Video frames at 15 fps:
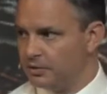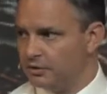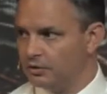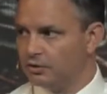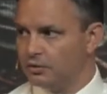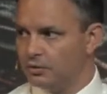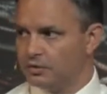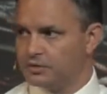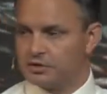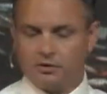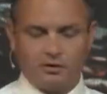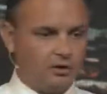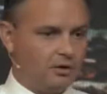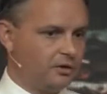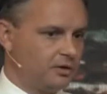You look at what's
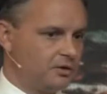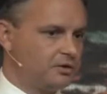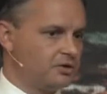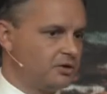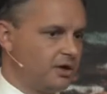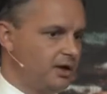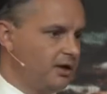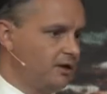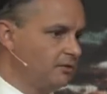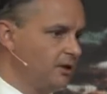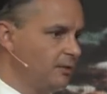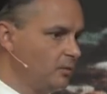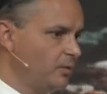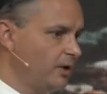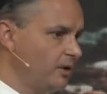going on in Australia,
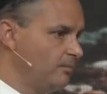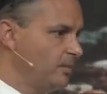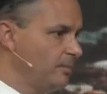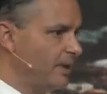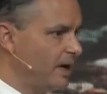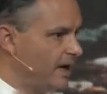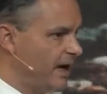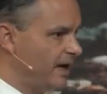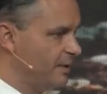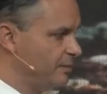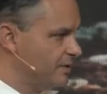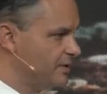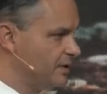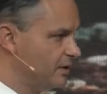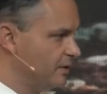right, where about
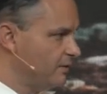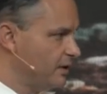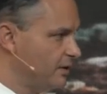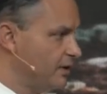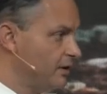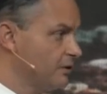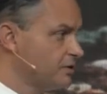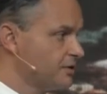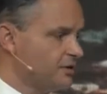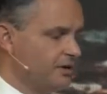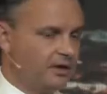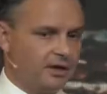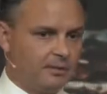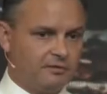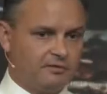80% of their
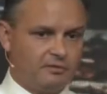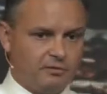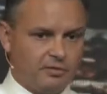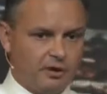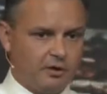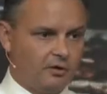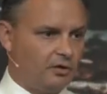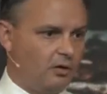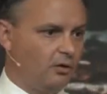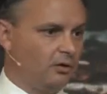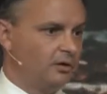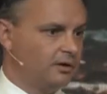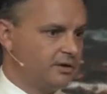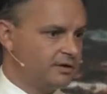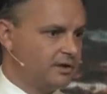electricity comes from brown
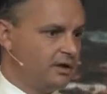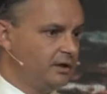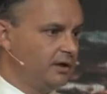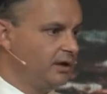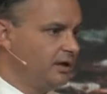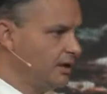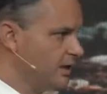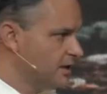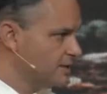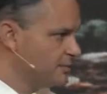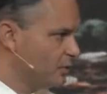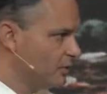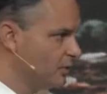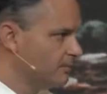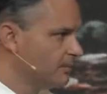coal and it's their leading
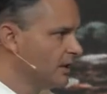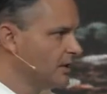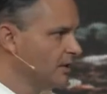export.